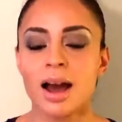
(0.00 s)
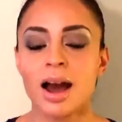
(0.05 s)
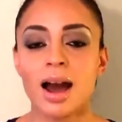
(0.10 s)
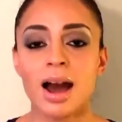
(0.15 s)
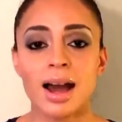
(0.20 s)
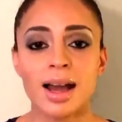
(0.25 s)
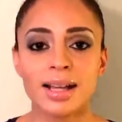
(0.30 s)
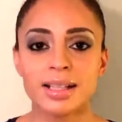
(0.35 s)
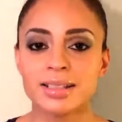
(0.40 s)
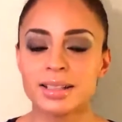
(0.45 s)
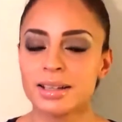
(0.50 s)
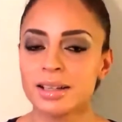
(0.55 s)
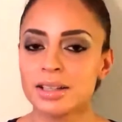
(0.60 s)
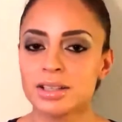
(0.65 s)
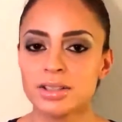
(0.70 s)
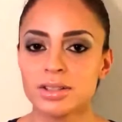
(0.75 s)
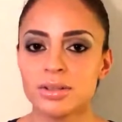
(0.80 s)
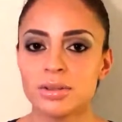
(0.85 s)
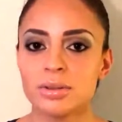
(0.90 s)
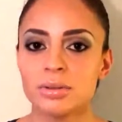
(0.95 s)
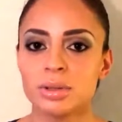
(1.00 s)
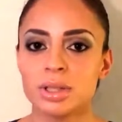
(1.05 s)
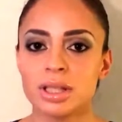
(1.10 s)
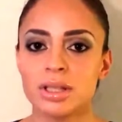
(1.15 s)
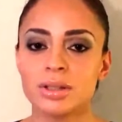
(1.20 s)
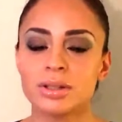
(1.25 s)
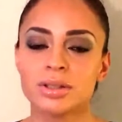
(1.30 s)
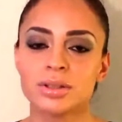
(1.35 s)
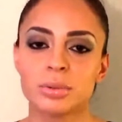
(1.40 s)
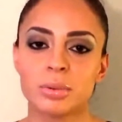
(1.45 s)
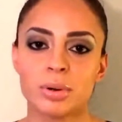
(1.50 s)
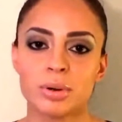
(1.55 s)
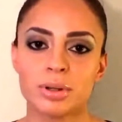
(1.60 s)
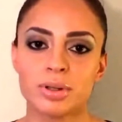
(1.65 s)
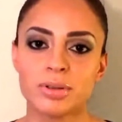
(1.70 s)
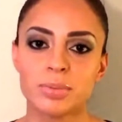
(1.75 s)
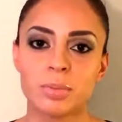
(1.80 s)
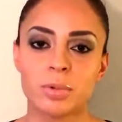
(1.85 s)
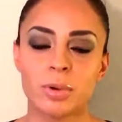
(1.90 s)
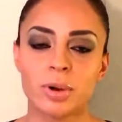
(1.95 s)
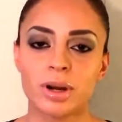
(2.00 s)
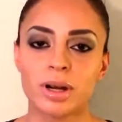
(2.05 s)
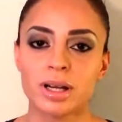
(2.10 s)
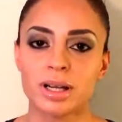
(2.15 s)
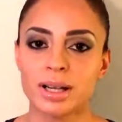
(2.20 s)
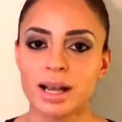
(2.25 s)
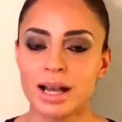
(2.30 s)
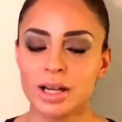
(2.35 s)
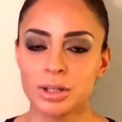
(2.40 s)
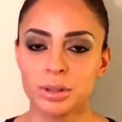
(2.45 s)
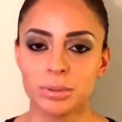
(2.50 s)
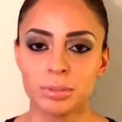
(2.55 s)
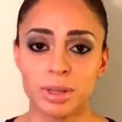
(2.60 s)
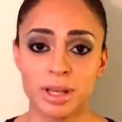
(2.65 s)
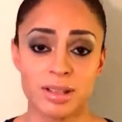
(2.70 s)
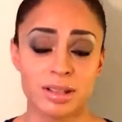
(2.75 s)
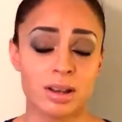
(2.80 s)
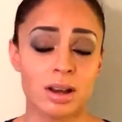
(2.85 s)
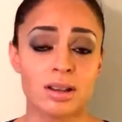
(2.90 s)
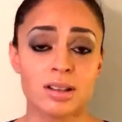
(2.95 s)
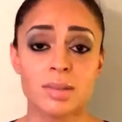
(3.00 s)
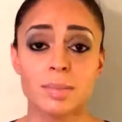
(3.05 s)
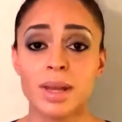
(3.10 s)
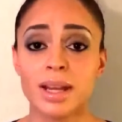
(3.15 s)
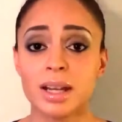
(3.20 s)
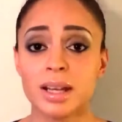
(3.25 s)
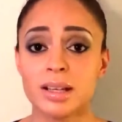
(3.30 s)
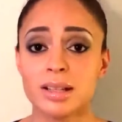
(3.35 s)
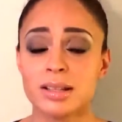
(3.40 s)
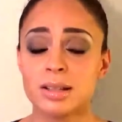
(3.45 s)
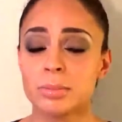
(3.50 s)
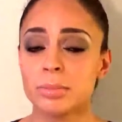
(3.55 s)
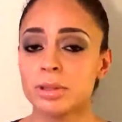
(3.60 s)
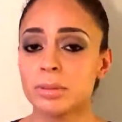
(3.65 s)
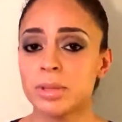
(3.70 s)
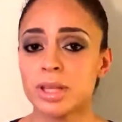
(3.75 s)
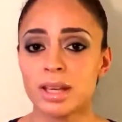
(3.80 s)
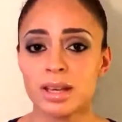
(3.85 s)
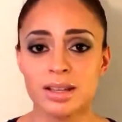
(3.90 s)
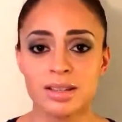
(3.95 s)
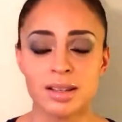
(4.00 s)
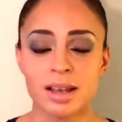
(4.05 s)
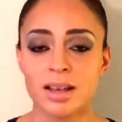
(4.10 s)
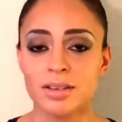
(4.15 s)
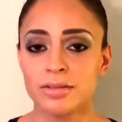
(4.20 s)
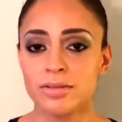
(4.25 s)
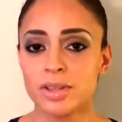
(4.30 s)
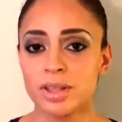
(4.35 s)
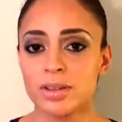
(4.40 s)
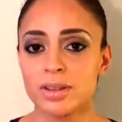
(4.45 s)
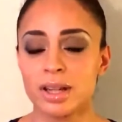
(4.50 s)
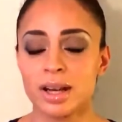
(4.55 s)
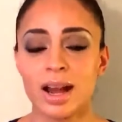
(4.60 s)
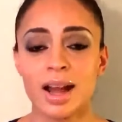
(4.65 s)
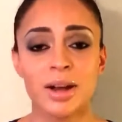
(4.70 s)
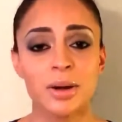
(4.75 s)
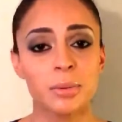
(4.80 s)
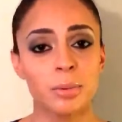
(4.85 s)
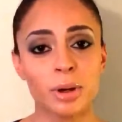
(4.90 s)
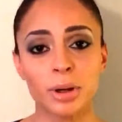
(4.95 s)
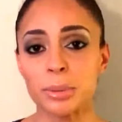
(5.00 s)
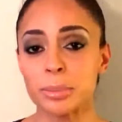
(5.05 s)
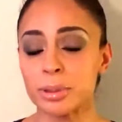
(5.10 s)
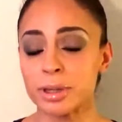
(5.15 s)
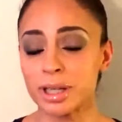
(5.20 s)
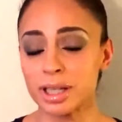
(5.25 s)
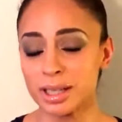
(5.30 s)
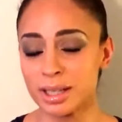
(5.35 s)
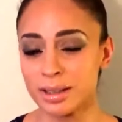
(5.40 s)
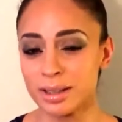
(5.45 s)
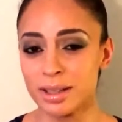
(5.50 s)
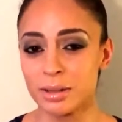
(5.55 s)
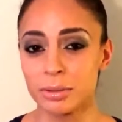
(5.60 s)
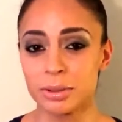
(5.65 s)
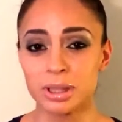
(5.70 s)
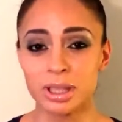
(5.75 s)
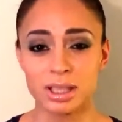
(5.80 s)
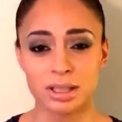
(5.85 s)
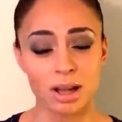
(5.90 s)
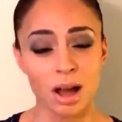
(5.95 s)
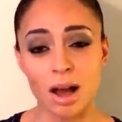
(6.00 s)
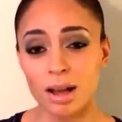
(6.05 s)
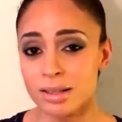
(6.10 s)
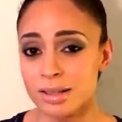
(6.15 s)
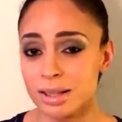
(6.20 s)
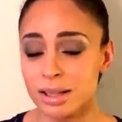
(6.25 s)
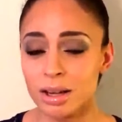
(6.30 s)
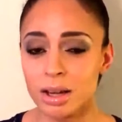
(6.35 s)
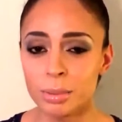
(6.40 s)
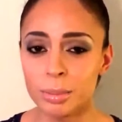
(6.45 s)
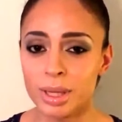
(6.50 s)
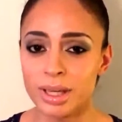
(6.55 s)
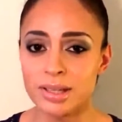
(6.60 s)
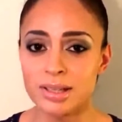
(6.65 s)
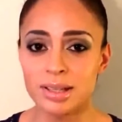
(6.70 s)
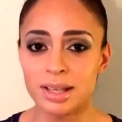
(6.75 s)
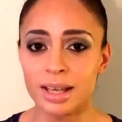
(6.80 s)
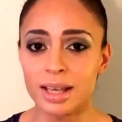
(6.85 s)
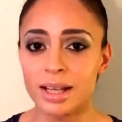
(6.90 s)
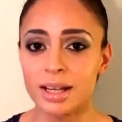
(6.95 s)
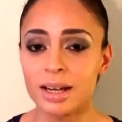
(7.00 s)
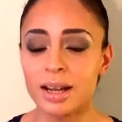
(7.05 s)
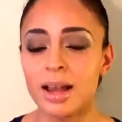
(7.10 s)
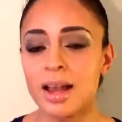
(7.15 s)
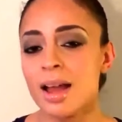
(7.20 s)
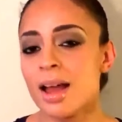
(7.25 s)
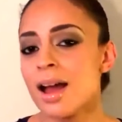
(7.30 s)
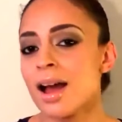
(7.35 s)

I tend to gear towards more natural-based cosmetics simply because I feel that I don't want to put anything really toxic on my skin.